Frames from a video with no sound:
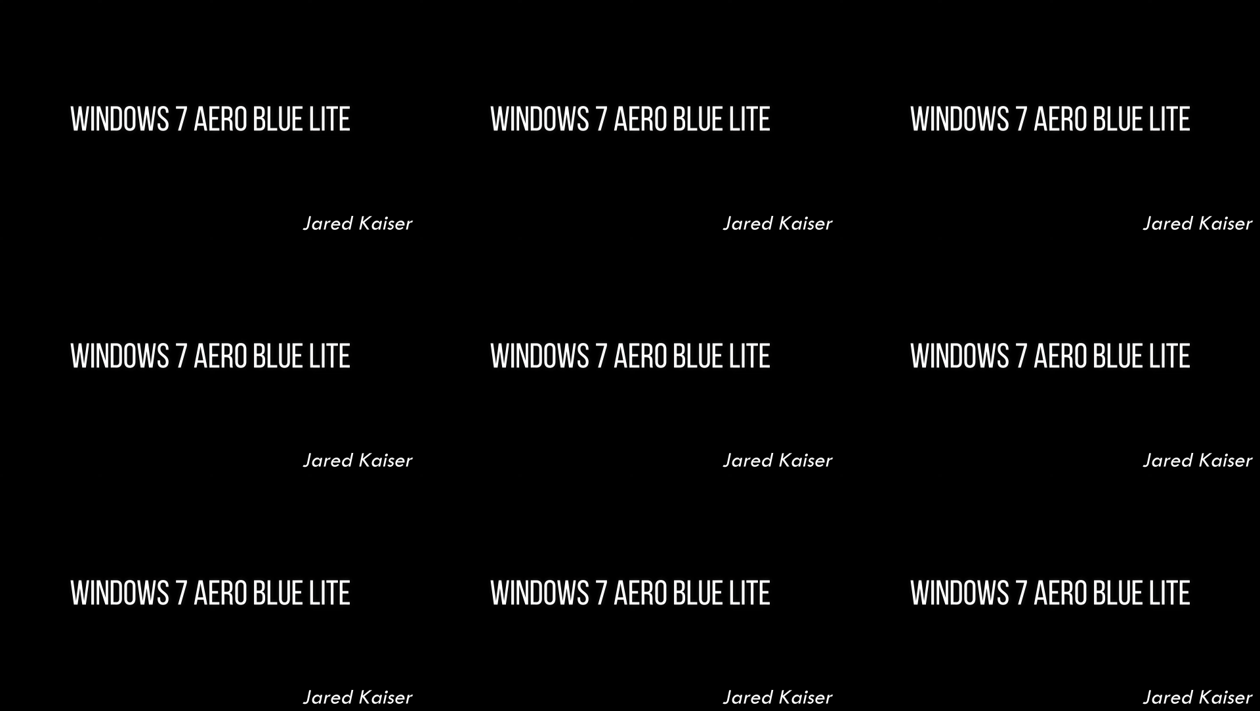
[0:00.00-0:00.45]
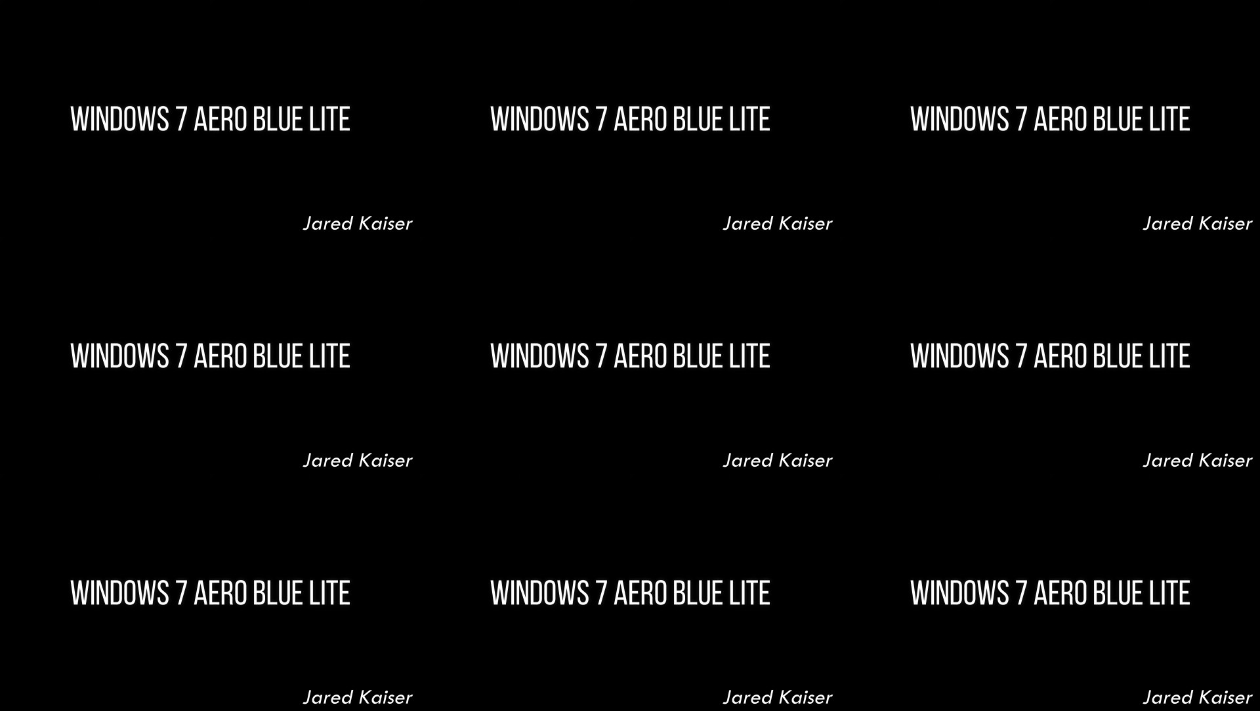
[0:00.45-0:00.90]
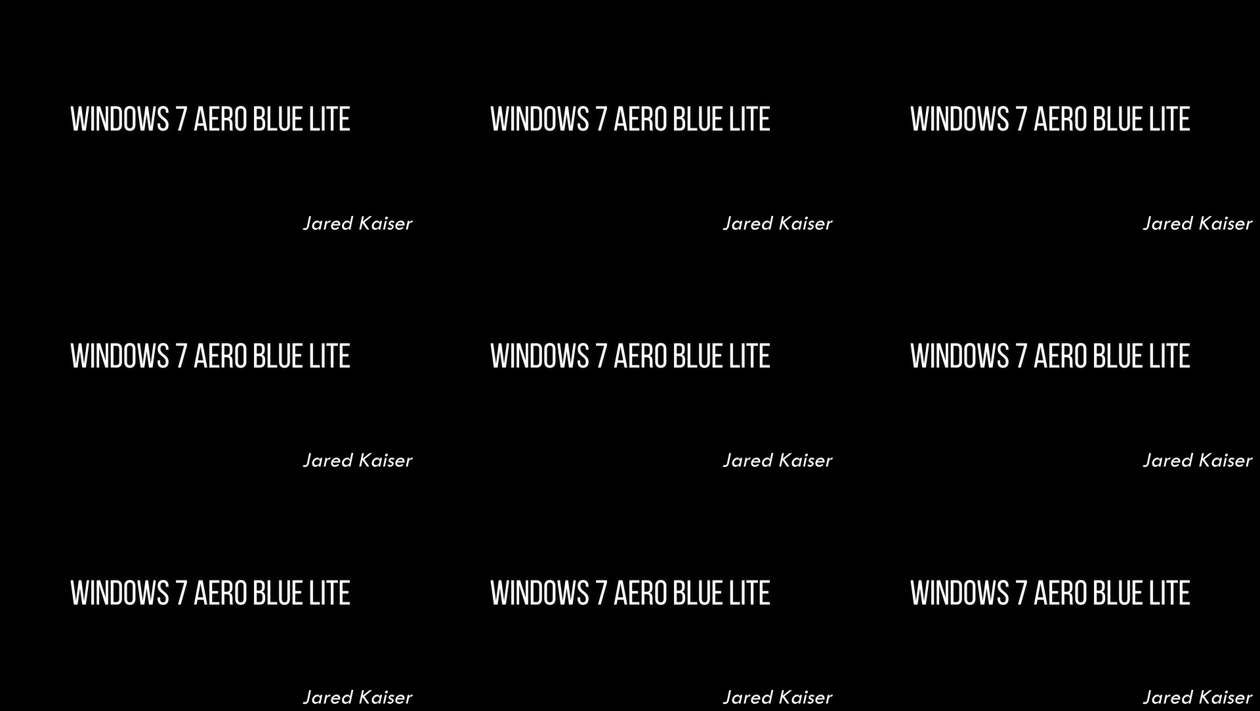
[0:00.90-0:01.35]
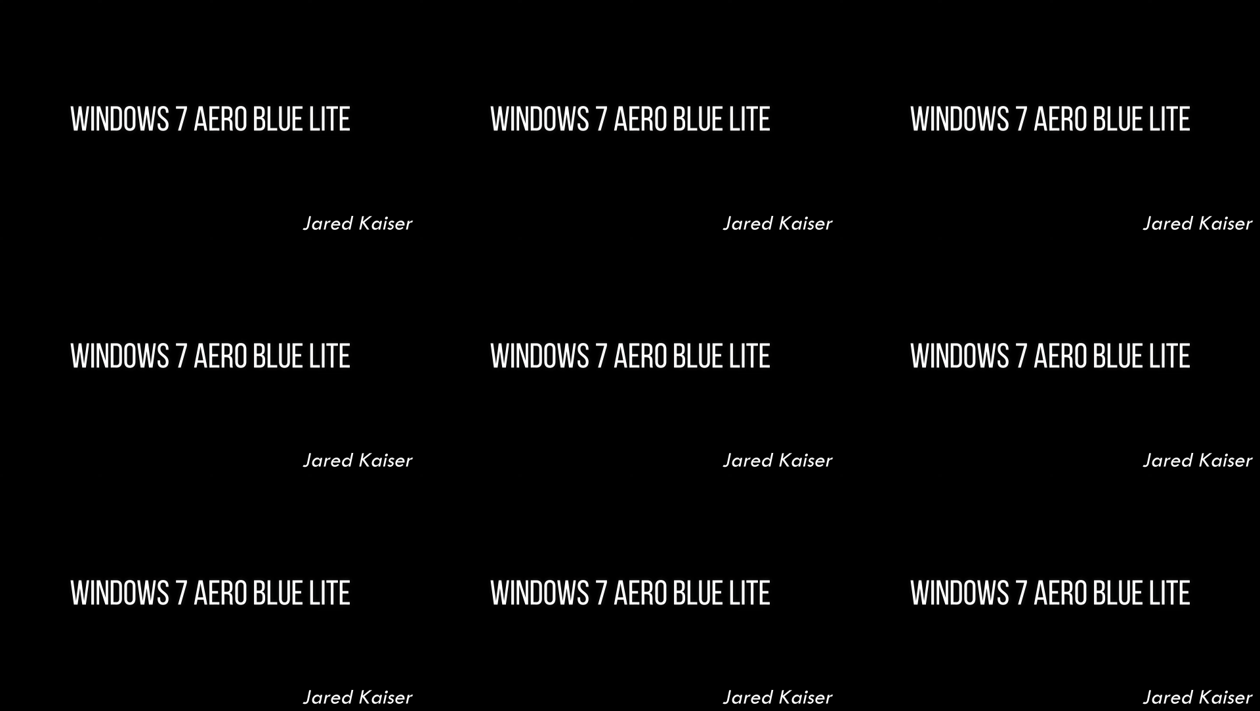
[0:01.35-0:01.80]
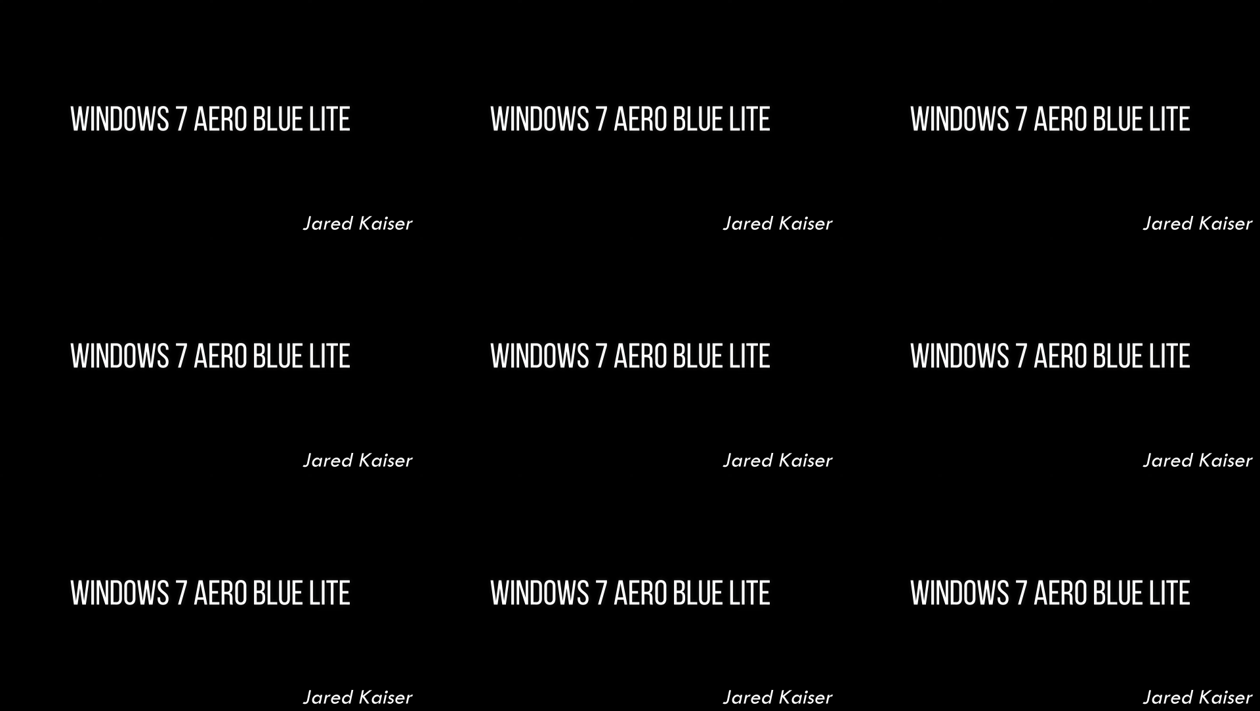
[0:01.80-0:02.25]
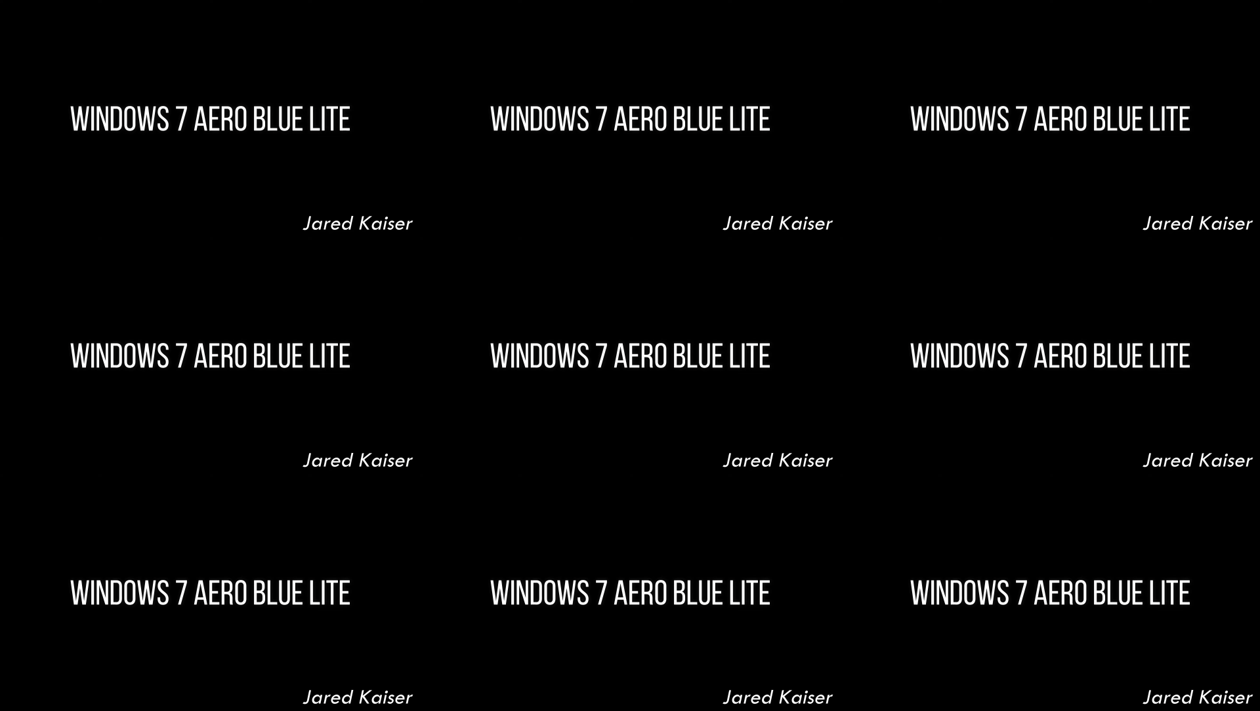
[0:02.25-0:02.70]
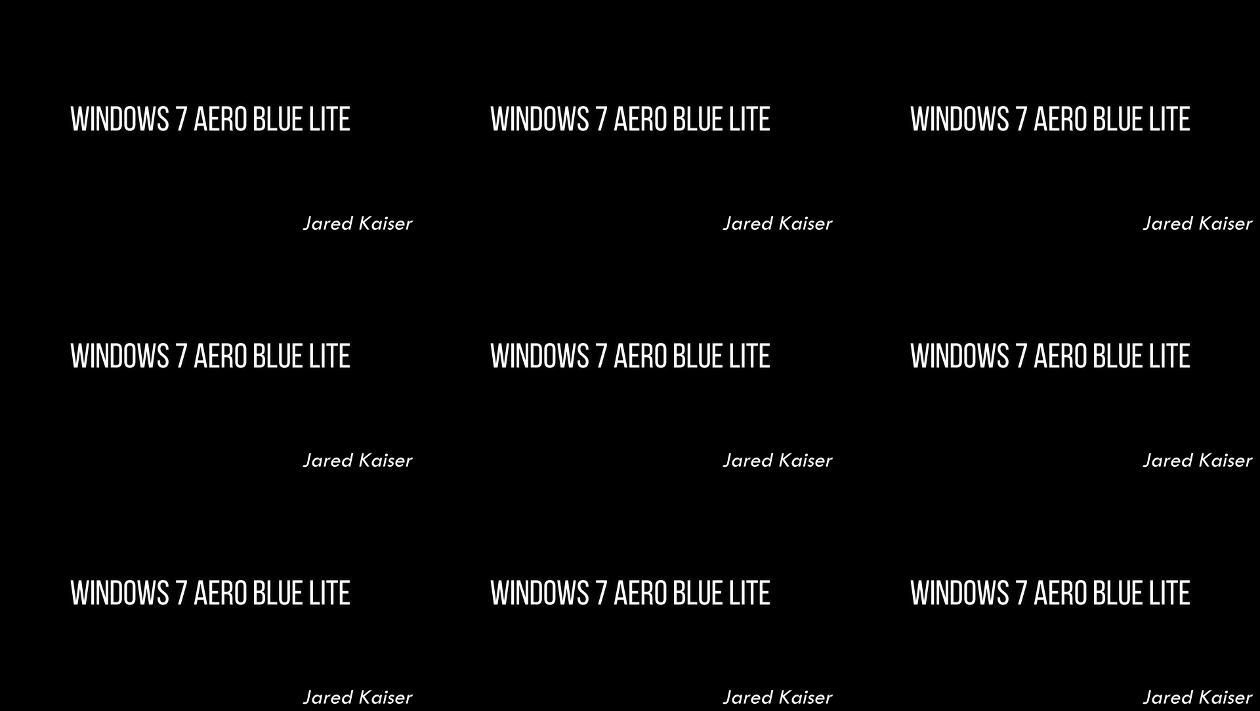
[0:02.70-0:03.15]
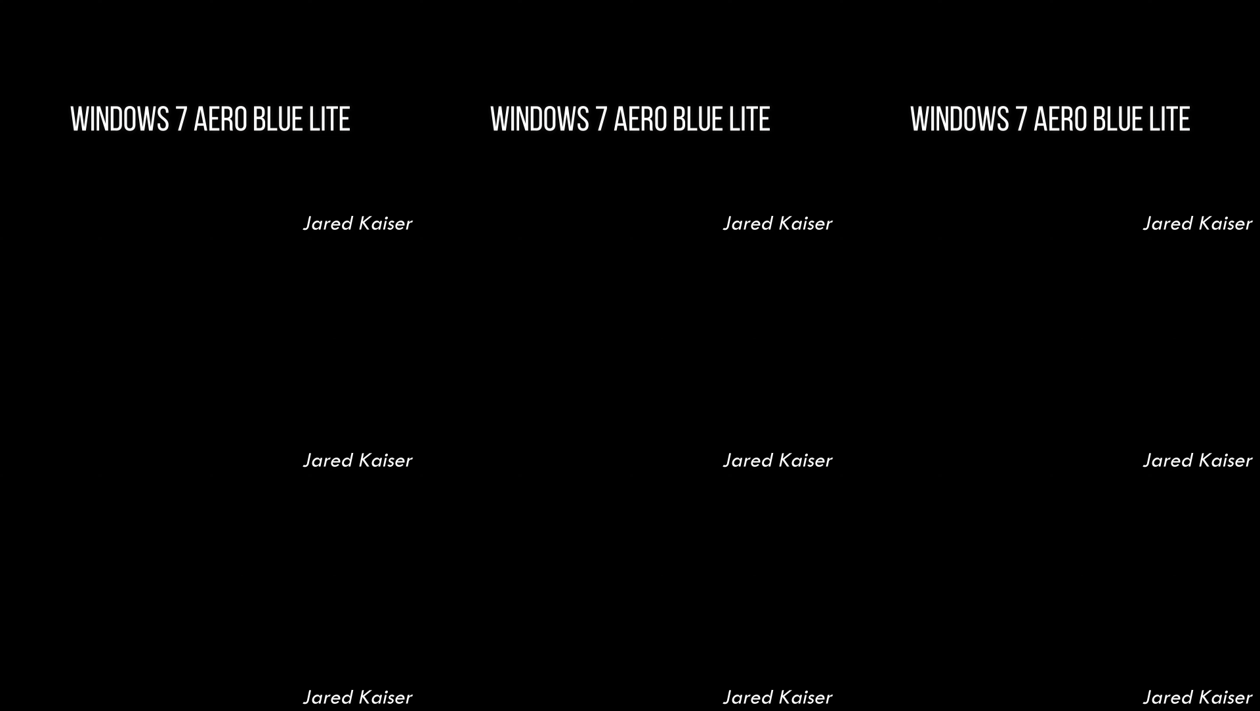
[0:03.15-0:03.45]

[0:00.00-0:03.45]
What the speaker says: [unreadable: no face in view]